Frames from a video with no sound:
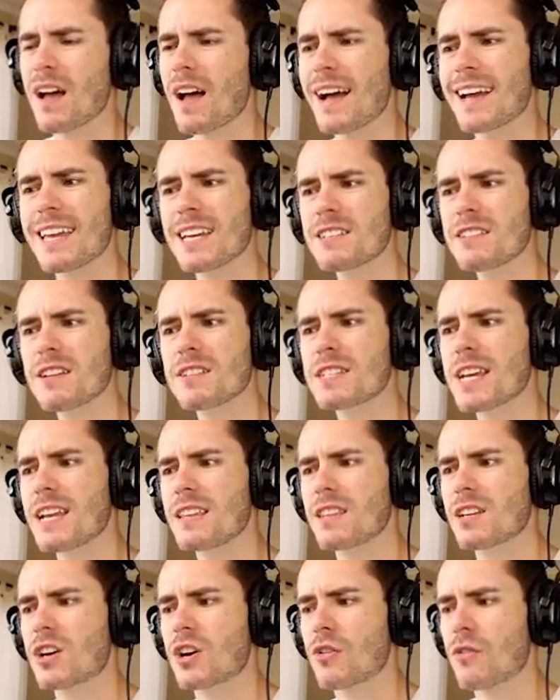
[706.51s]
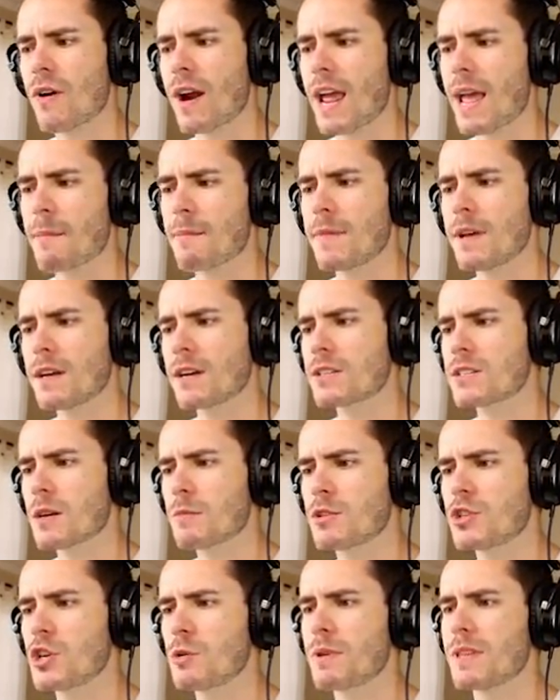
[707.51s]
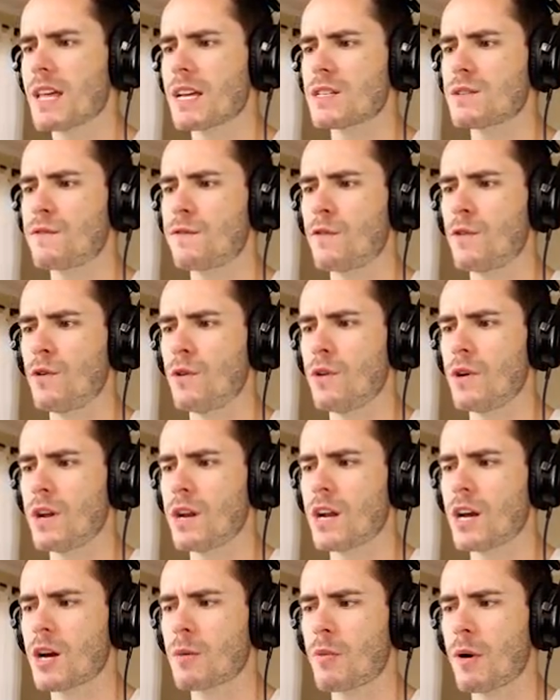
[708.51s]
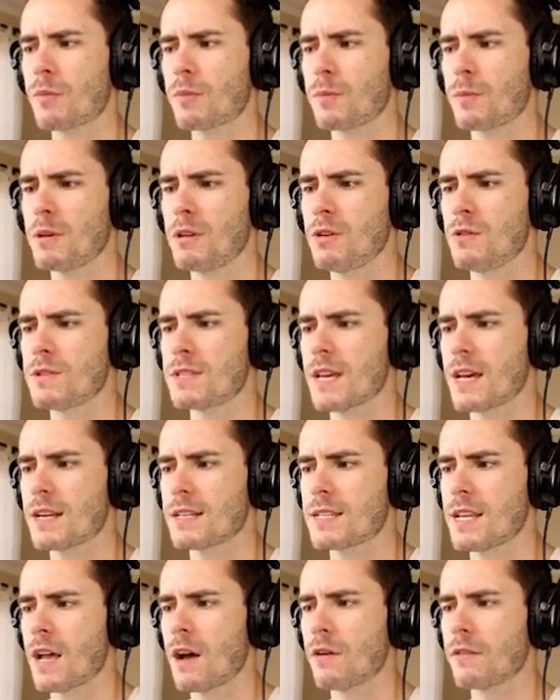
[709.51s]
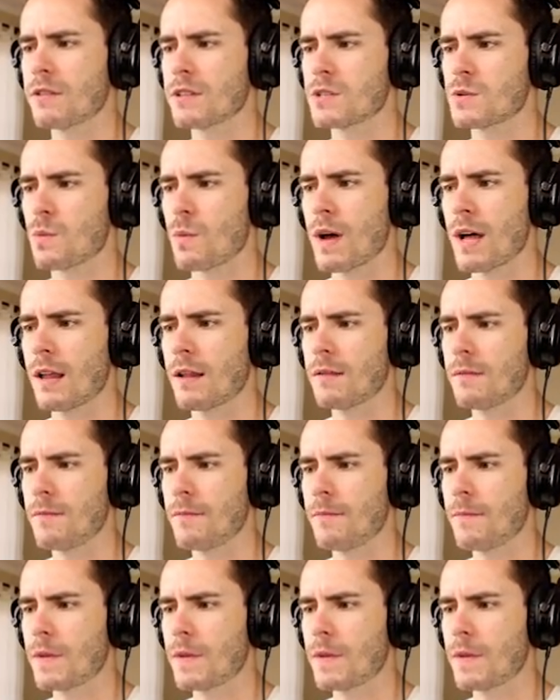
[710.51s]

I guess I'll take the cram, because I'm assuming that's food, and I could probably use that as health as well.